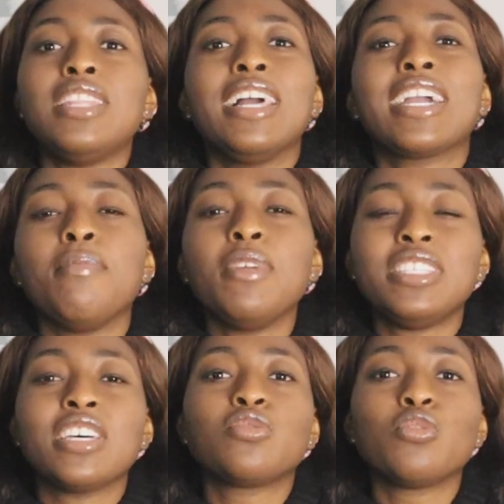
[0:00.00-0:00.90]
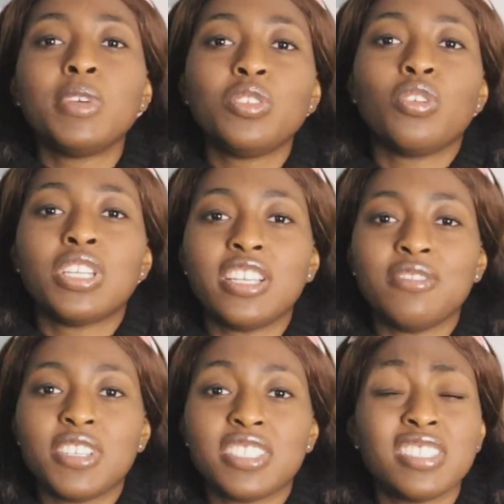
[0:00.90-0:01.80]
Like, I mean, there are so many other
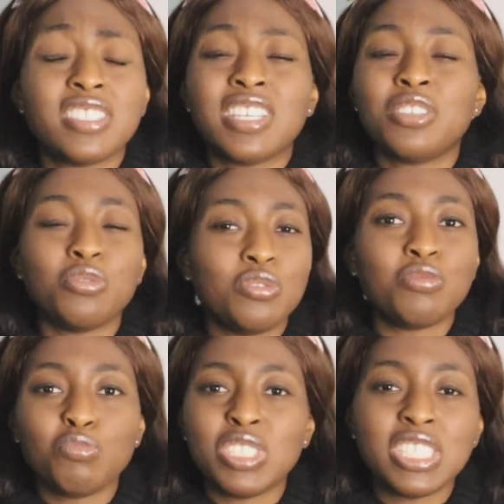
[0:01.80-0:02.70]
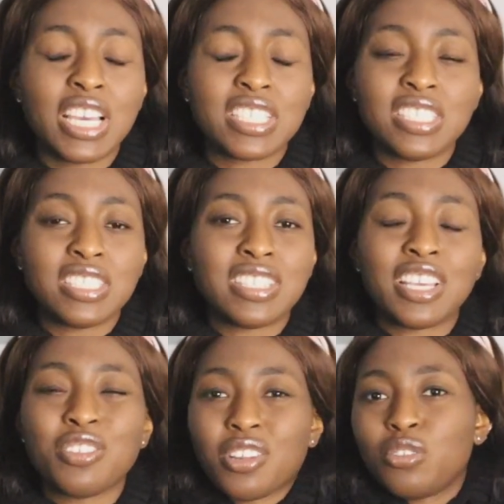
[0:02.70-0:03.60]
universities that don't use Uni Assist,
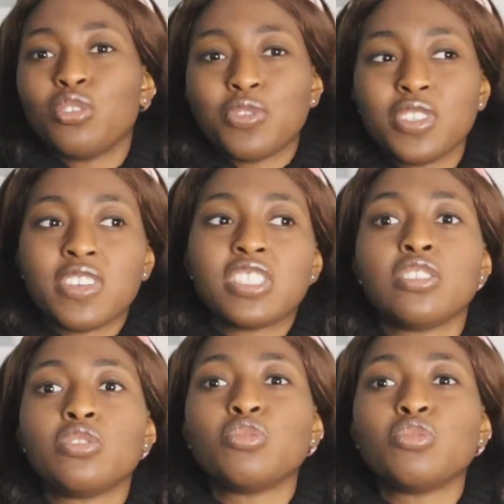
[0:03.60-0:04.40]
like thousands of universities.